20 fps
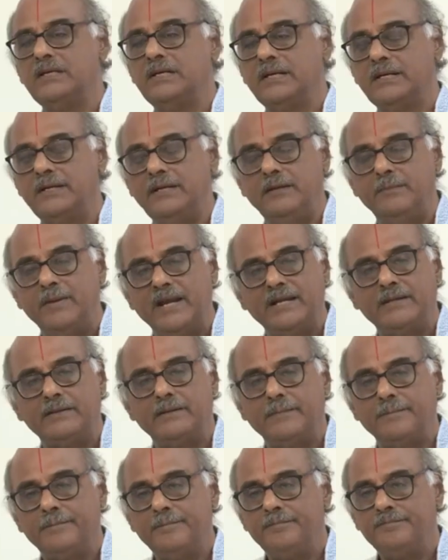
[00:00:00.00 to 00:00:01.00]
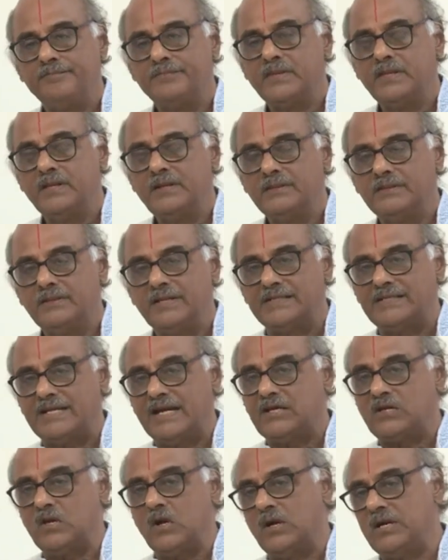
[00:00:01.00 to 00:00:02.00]
debate. The
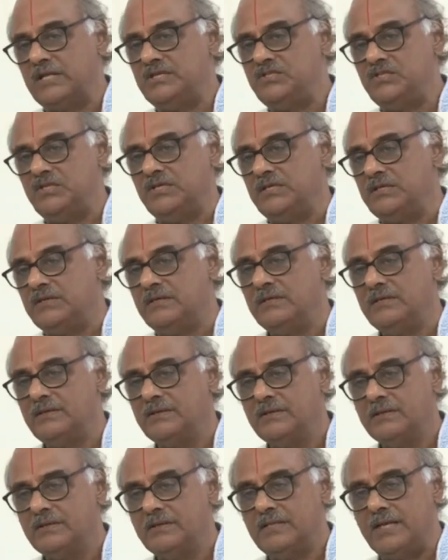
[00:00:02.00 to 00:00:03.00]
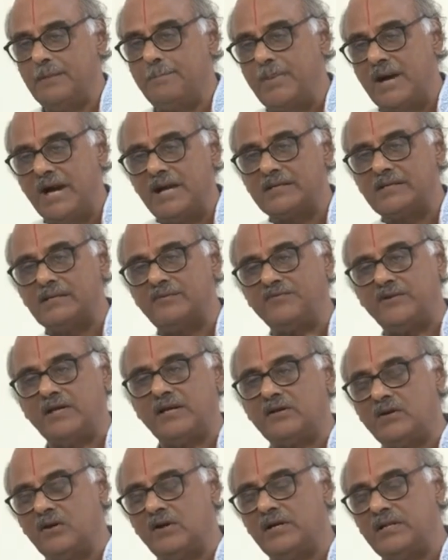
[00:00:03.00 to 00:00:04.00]
technology, a part of
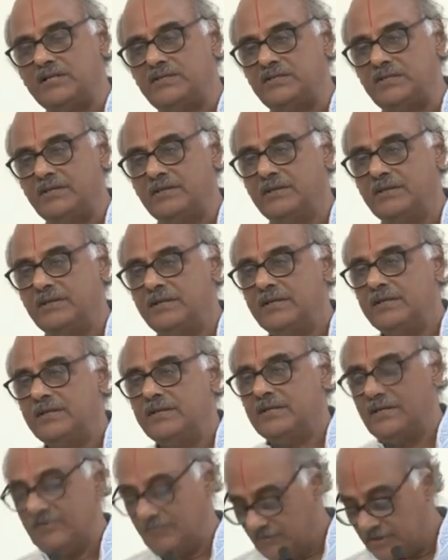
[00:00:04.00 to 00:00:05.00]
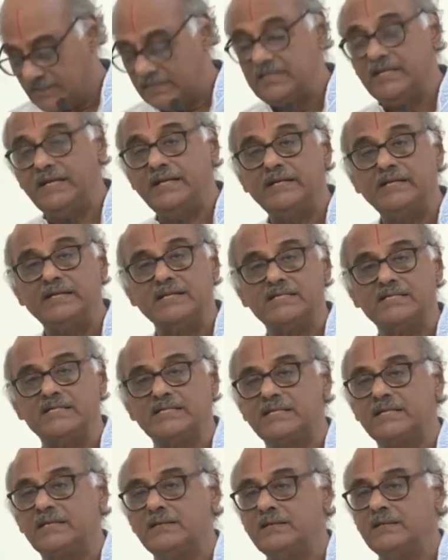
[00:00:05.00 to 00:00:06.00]
technology, everything it
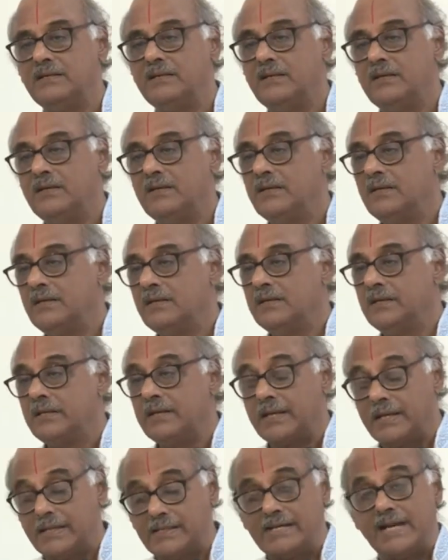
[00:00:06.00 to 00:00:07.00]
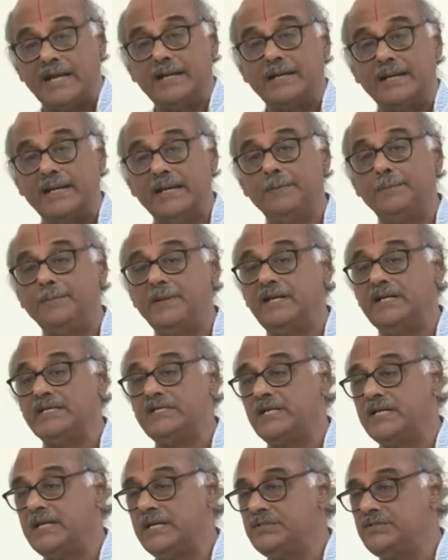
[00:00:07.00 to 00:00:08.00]
does. It can help in
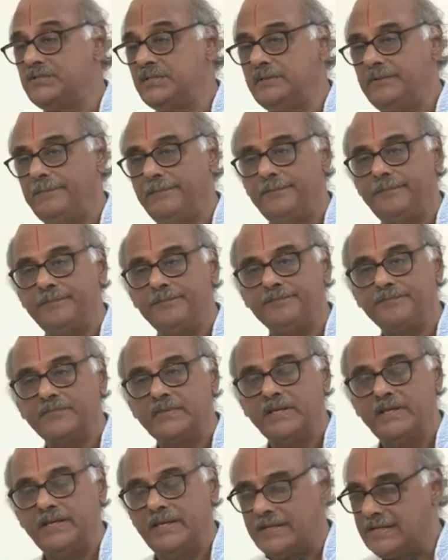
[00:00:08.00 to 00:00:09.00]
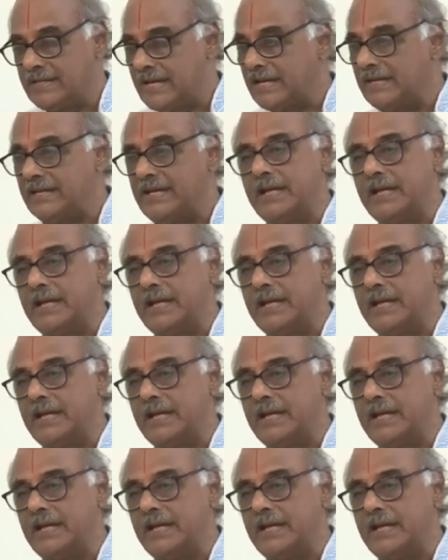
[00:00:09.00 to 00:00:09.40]
education. It can